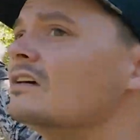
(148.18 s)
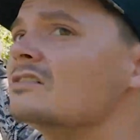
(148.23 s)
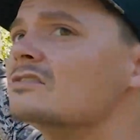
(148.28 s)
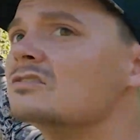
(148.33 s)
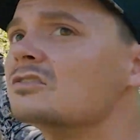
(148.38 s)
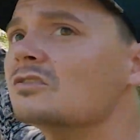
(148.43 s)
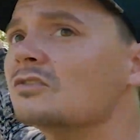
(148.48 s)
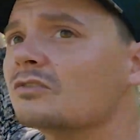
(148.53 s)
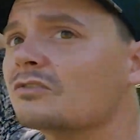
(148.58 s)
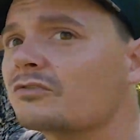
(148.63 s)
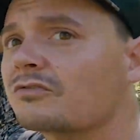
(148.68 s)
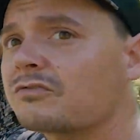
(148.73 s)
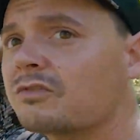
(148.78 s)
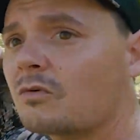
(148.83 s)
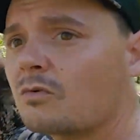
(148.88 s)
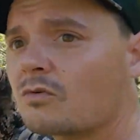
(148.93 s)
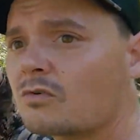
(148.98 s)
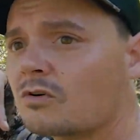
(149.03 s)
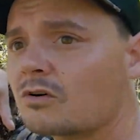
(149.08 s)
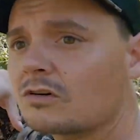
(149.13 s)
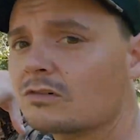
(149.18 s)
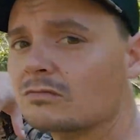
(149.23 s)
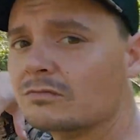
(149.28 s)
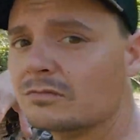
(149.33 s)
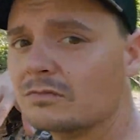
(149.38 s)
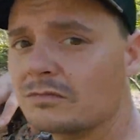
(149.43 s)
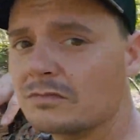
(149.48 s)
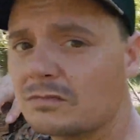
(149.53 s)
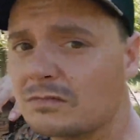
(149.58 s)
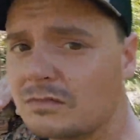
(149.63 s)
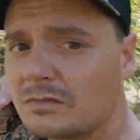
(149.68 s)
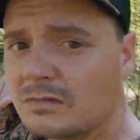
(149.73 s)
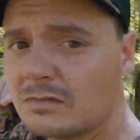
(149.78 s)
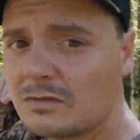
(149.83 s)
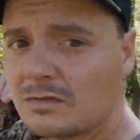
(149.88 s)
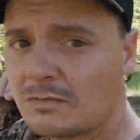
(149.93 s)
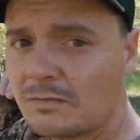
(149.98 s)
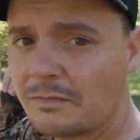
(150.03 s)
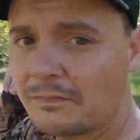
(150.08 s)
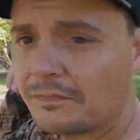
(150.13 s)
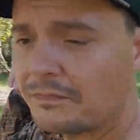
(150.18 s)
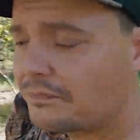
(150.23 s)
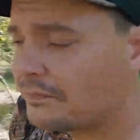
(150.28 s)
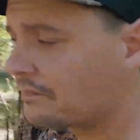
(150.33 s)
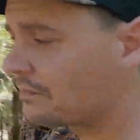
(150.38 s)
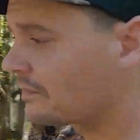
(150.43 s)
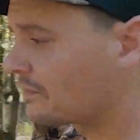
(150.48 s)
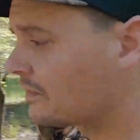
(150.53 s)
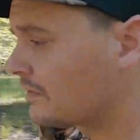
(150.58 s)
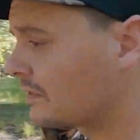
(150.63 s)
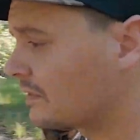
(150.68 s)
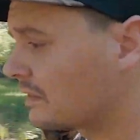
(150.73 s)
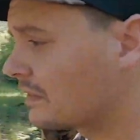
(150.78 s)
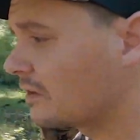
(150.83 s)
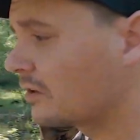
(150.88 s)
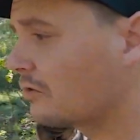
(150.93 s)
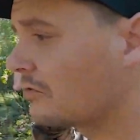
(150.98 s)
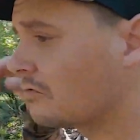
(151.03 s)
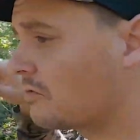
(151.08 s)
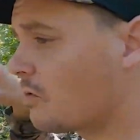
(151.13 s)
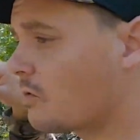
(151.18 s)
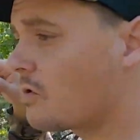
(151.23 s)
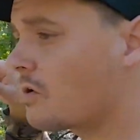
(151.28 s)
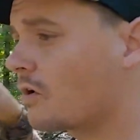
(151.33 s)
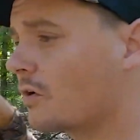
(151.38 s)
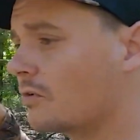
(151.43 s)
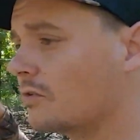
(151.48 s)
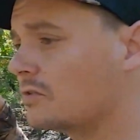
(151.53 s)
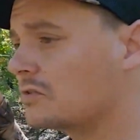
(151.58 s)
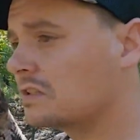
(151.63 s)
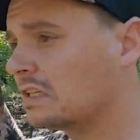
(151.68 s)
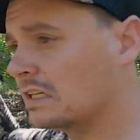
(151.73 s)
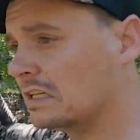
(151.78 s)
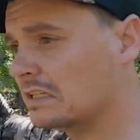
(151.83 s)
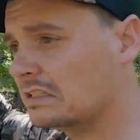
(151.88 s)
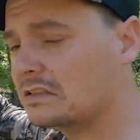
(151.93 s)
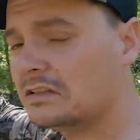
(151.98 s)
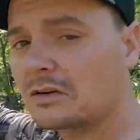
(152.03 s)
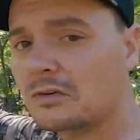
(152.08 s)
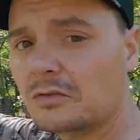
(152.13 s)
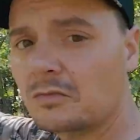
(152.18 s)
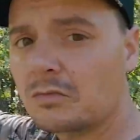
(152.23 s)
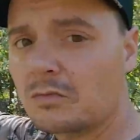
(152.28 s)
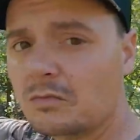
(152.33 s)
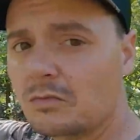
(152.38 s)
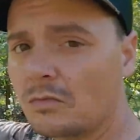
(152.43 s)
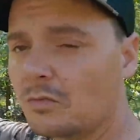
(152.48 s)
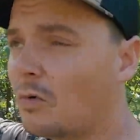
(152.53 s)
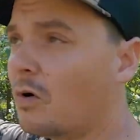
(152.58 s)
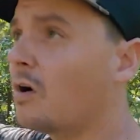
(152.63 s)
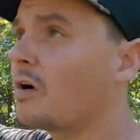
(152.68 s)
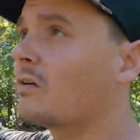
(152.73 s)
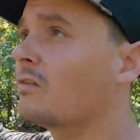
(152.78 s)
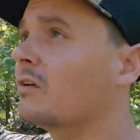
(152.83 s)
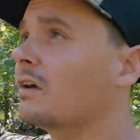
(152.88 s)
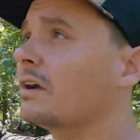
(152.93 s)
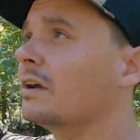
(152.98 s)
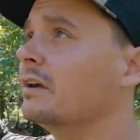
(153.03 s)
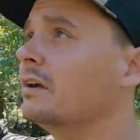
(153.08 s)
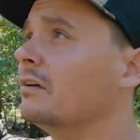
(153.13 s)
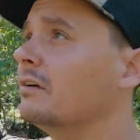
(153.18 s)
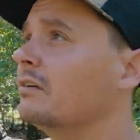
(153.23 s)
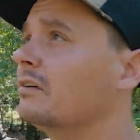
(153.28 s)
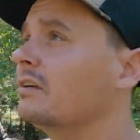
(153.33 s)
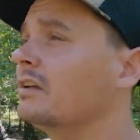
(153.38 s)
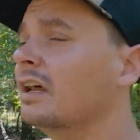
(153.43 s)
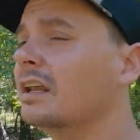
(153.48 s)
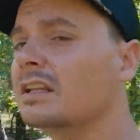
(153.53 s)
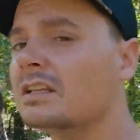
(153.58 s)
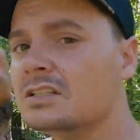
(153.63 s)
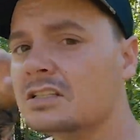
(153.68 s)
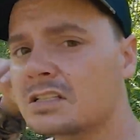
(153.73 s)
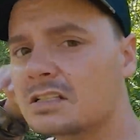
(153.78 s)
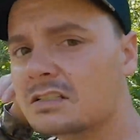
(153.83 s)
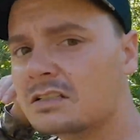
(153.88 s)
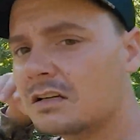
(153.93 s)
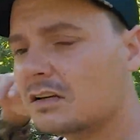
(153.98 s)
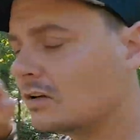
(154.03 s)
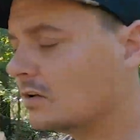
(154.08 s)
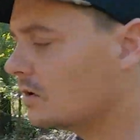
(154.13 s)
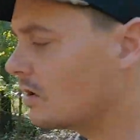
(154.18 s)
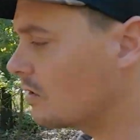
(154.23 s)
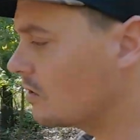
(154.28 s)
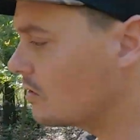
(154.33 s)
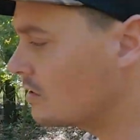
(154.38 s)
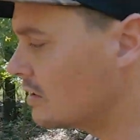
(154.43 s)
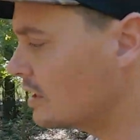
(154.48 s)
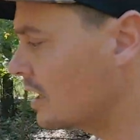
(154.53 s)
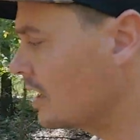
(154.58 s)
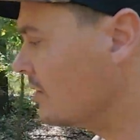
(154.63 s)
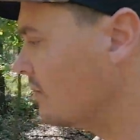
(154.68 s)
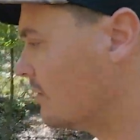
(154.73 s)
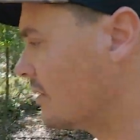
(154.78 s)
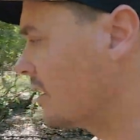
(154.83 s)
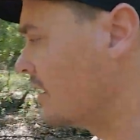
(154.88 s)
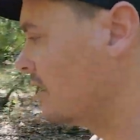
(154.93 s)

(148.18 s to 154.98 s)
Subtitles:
So there's four of them. There's 4 oaks in this little wad right here that is just loaded down with